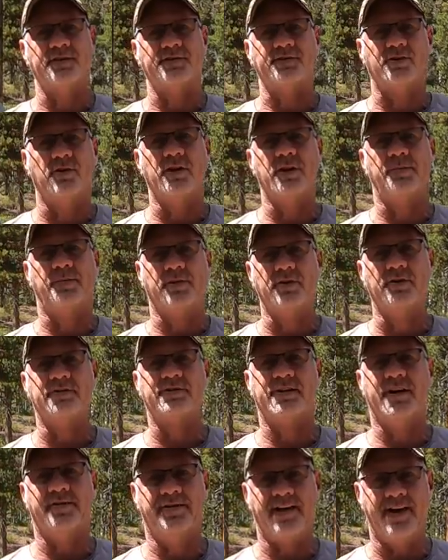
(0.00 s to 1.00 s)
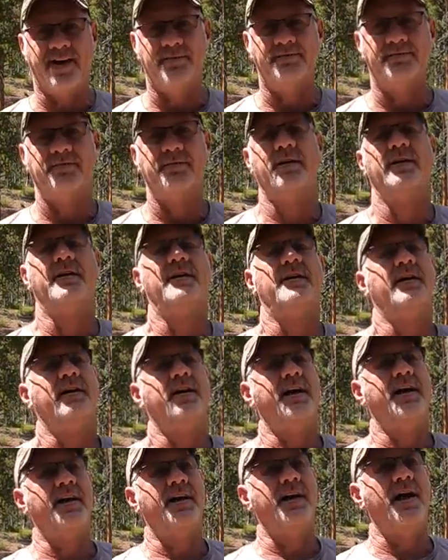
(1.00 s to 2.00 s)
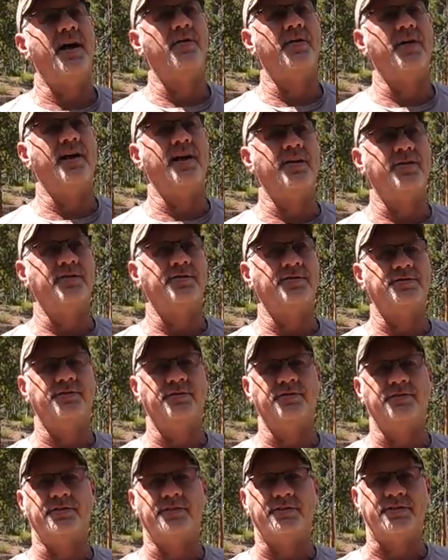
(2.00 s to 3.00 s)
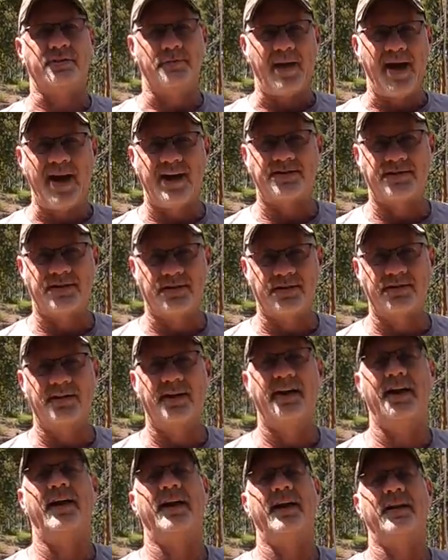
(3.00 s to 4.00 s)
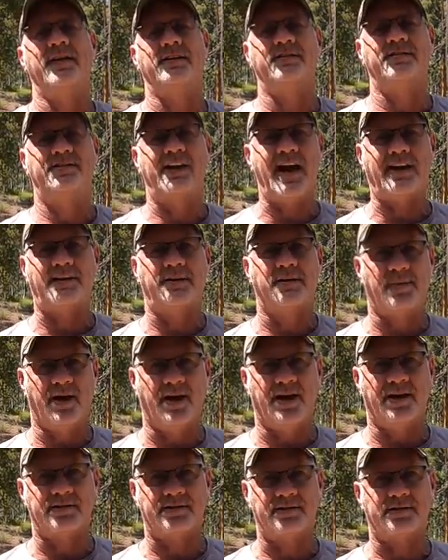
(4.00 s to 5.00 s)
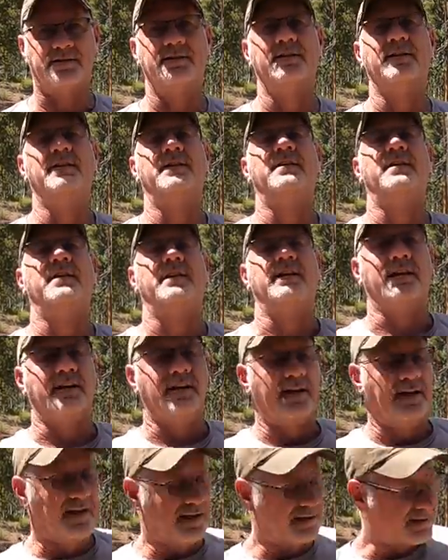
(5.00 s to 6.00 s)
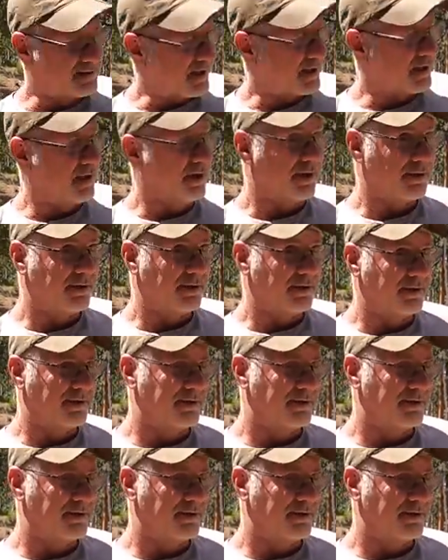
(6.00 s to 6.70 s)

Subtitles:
the Skoolie Palooza event. And I want to introduce you to Sebastian and Jack the Bus. Let's take a look.